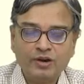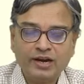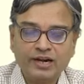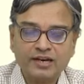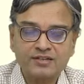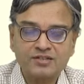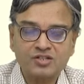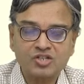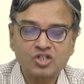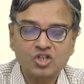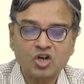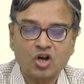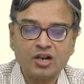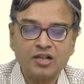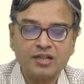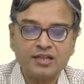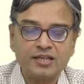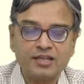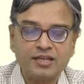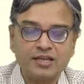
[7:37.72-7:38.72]
let us
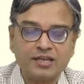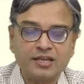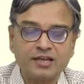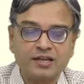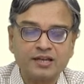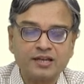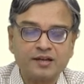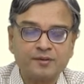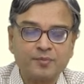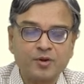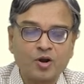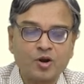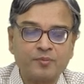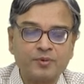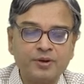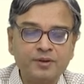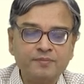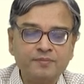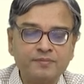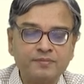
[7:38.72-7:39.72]
solve the
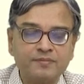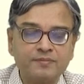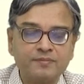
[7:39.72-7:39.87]
problem.